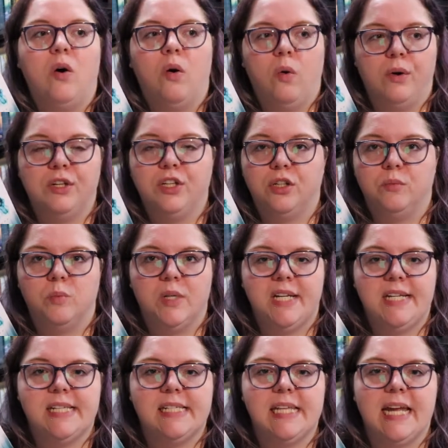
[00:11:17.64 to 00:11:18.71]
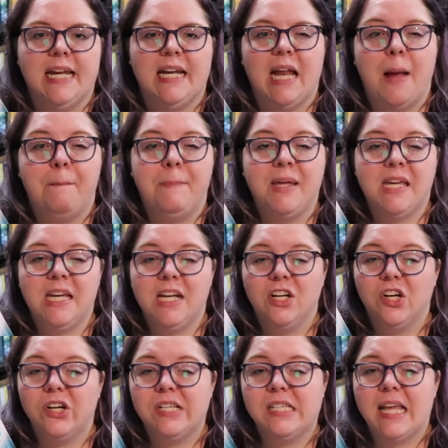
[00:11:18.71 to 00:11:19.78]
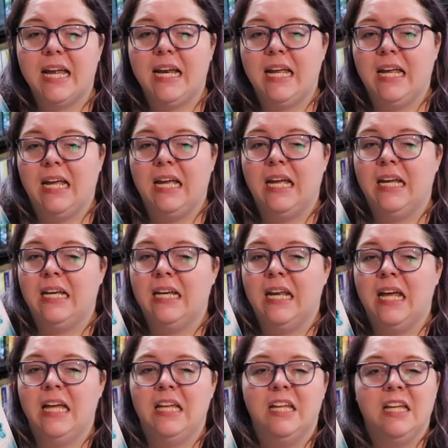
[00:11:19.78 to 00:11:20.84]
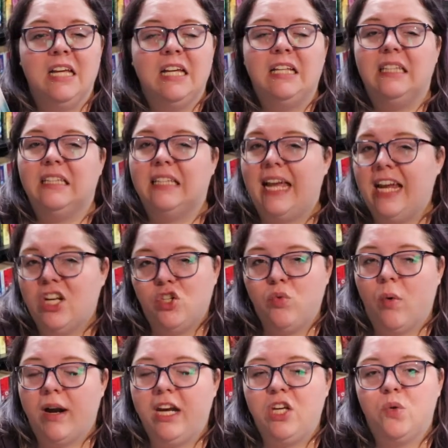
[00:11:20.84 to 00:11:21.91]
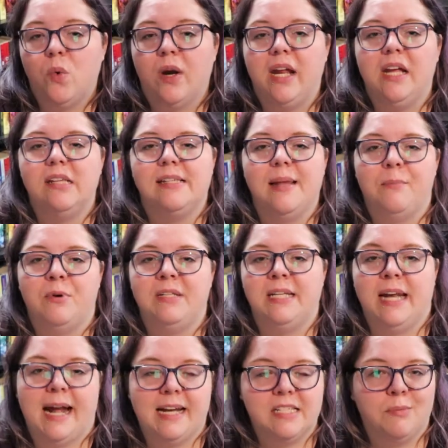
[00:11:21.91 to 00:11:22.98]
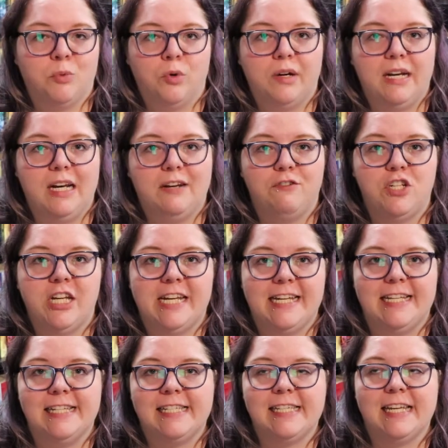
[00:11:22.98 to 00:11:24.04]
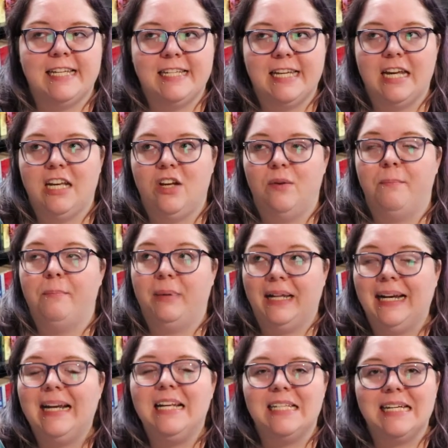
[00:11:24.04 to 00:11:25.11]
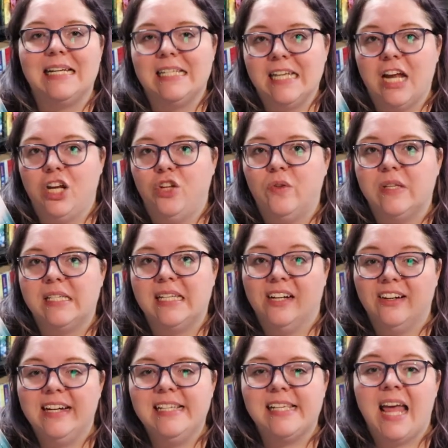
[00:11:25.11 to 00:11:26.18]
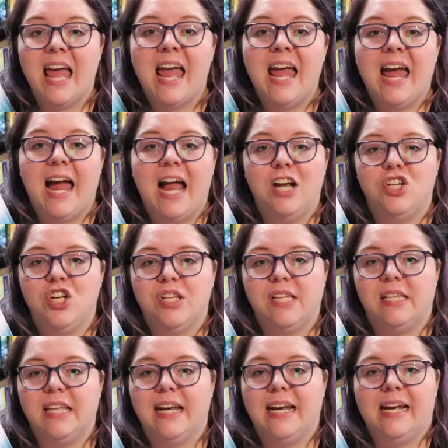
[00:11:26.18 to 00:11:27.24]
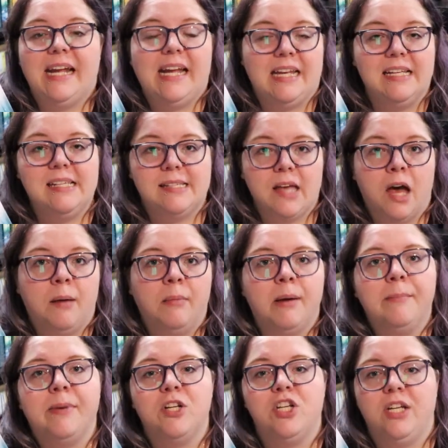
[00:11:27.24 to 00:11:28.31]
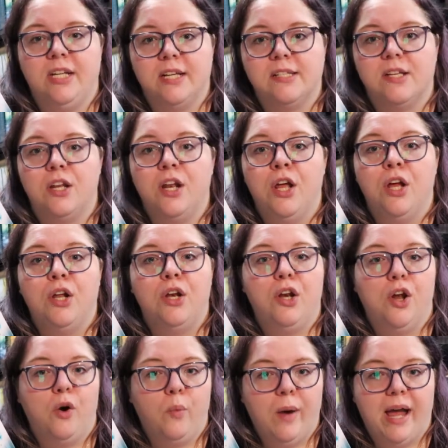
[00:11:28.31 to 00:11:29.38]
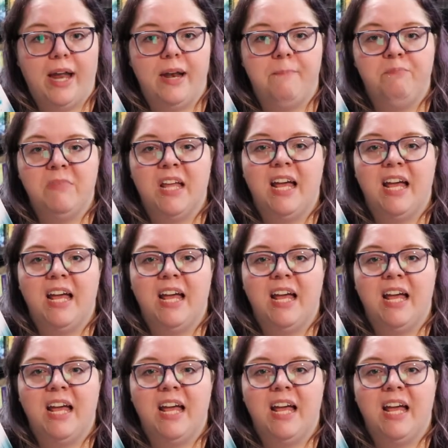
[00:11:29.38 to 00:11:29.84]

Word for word: on Goodreads, it appears that in late 2020, someone did ask Maureen if she is continue planning to continue the series and she said that it is coming, but she doesn't know when.